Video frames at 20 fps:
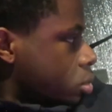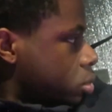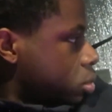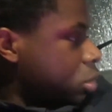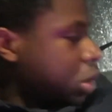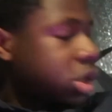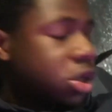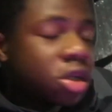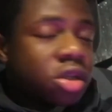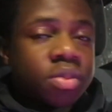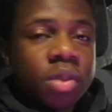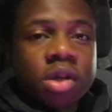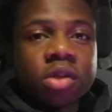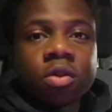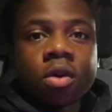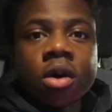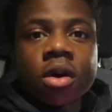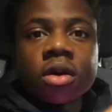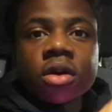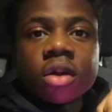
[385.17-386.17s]
I guess, man.
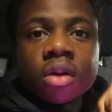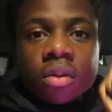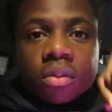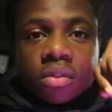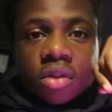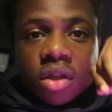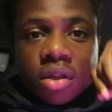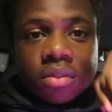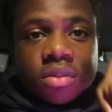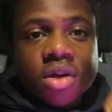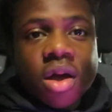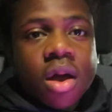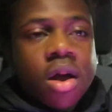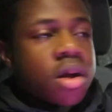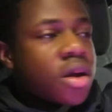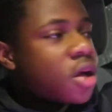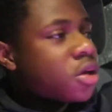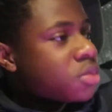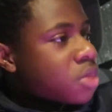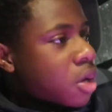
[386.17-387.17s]
Walking up. See, I'm tired.
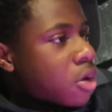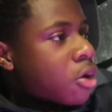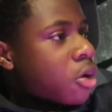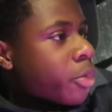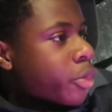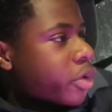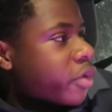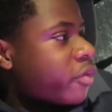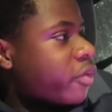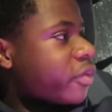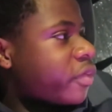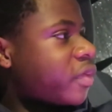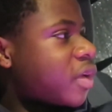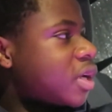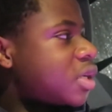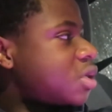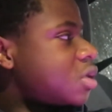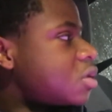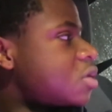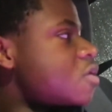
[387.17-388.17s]
That was my arm on the
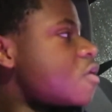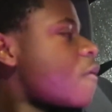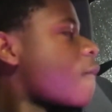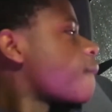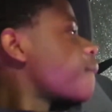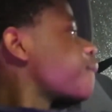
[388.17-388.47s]
reflection. So.